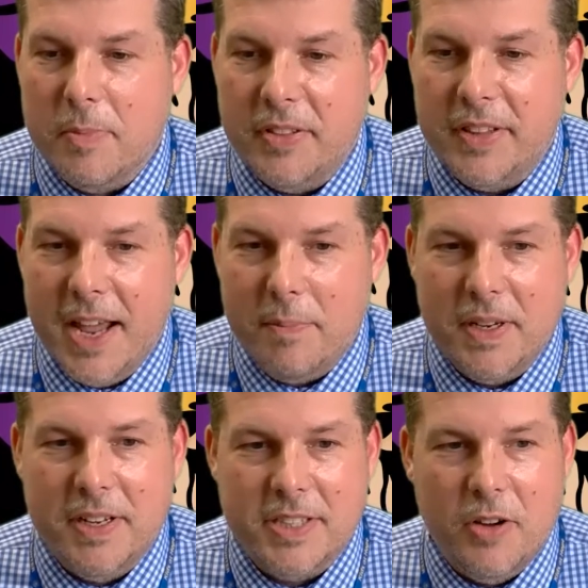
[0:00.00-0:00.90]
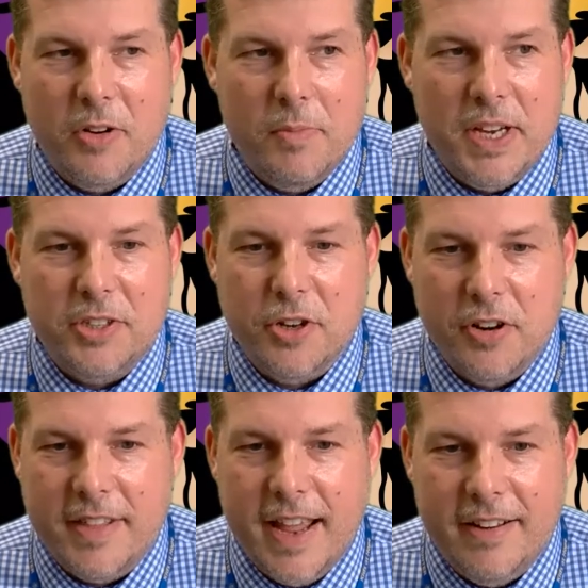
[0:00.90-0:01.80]
about that because I want to make
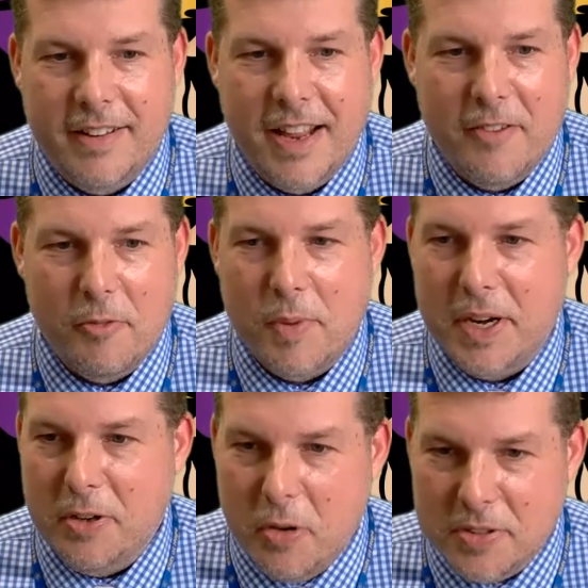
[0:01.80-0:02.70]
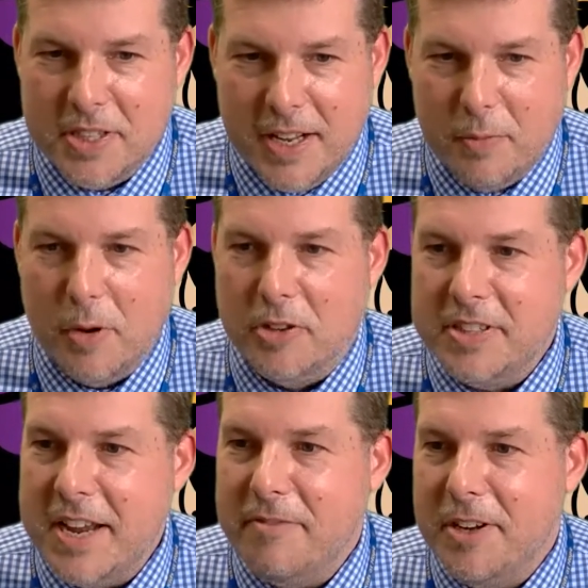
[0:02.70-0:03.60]
sure that everybody knows that we're
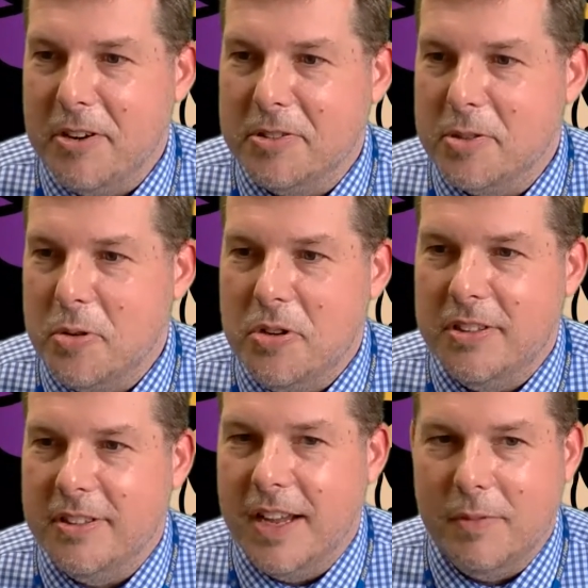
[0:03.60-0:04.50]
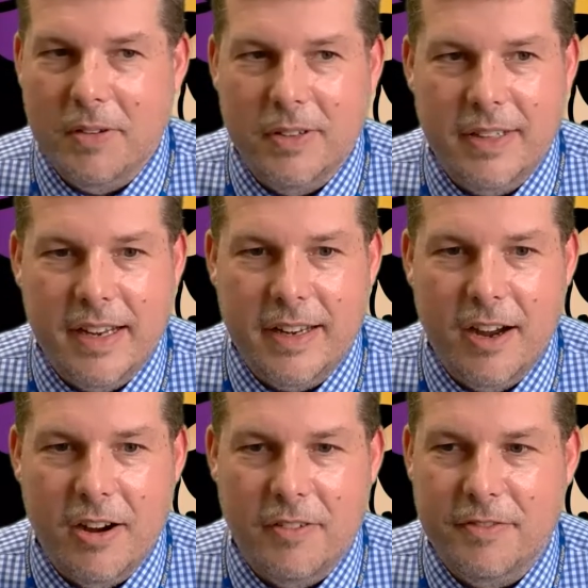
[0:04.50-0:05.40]
safe here at school and that we would take
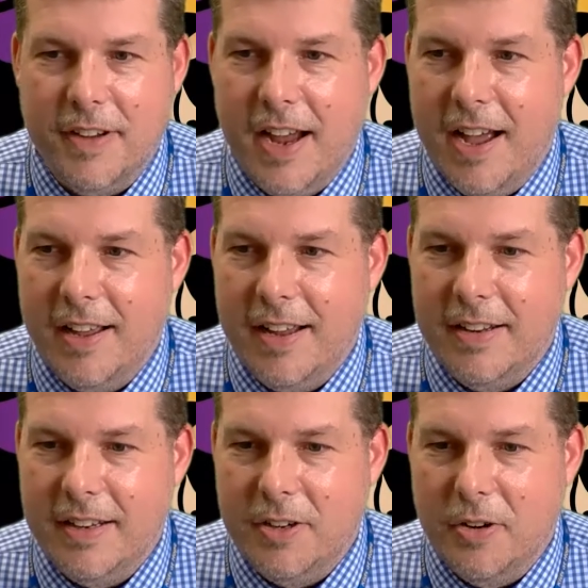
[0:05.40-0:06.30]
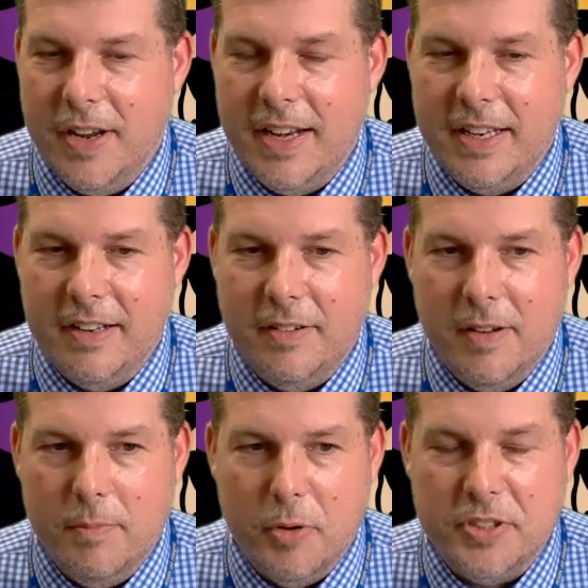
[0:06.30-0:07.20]
care of any
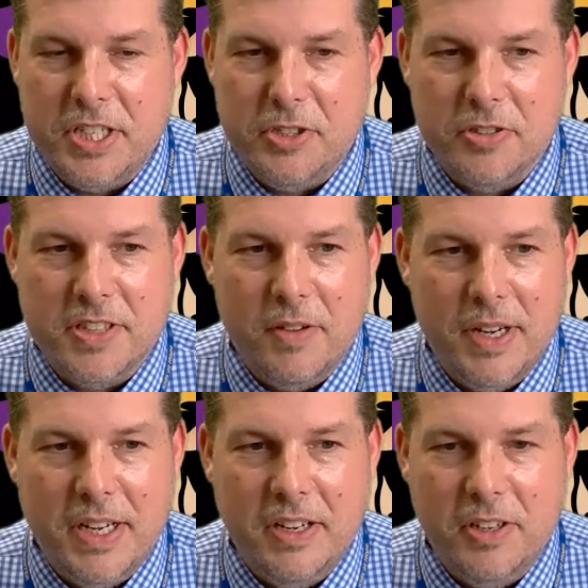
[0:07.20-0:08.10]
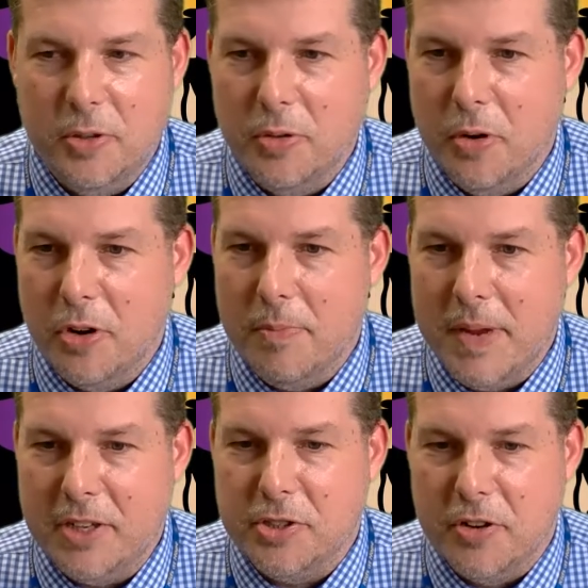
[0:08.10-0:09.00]
procedures that we needed to in order to
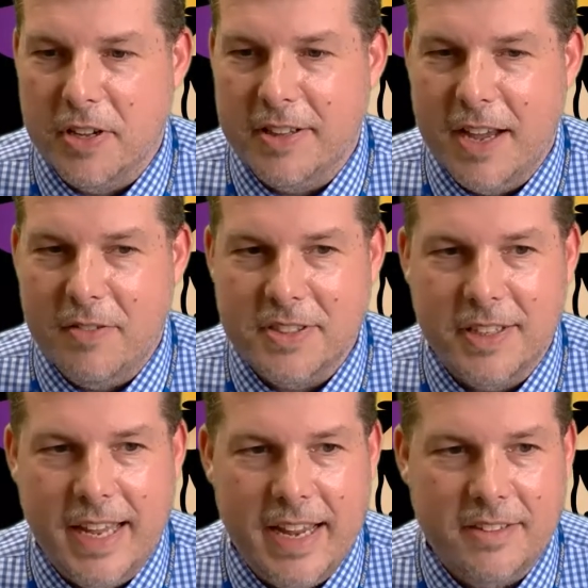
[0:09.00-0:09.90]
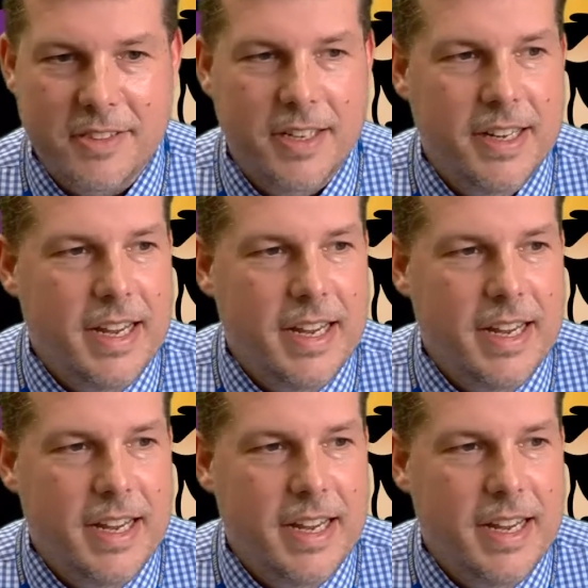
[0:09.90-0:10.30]
make sure that that was the case.